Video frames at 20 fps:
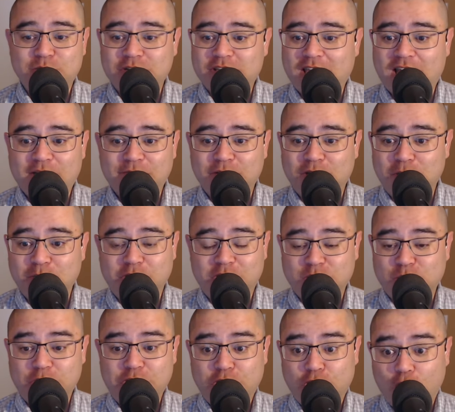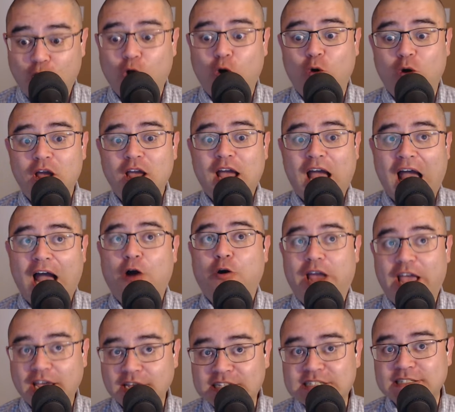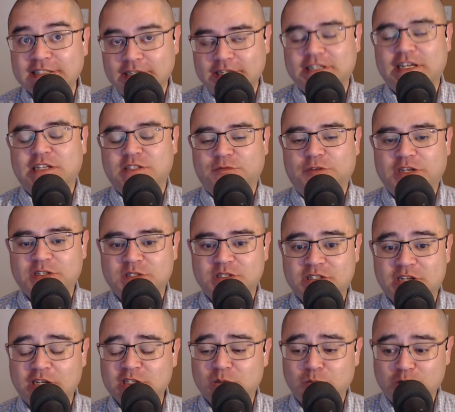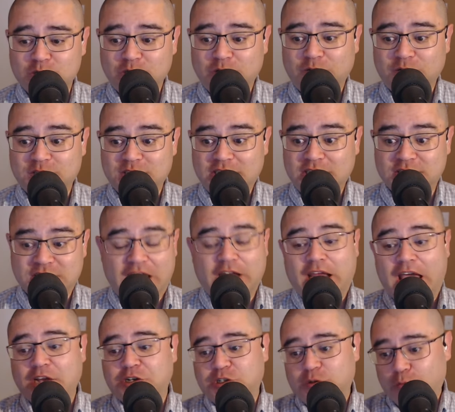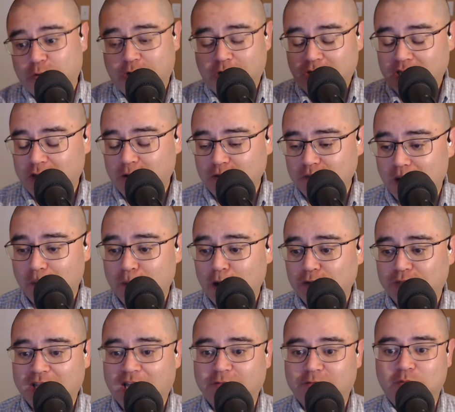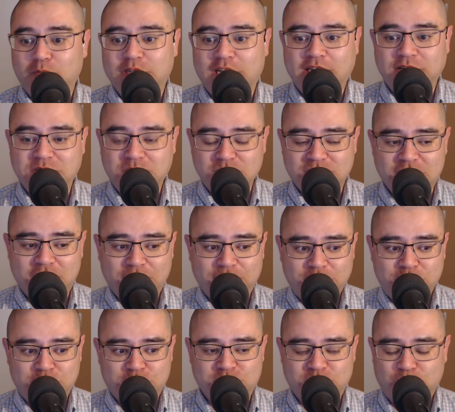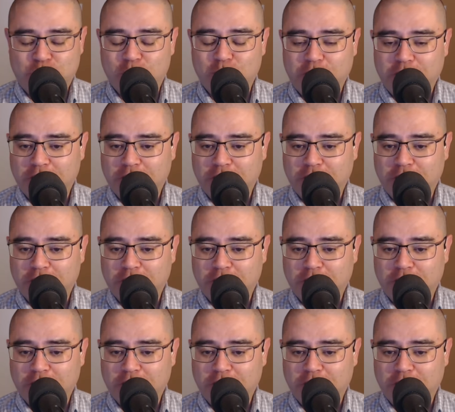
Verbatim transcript: who, caveat because we know yeah. how excellent SVS's customer service is, and actually we're going to hear about that from Dazz yeah. himself in just a moment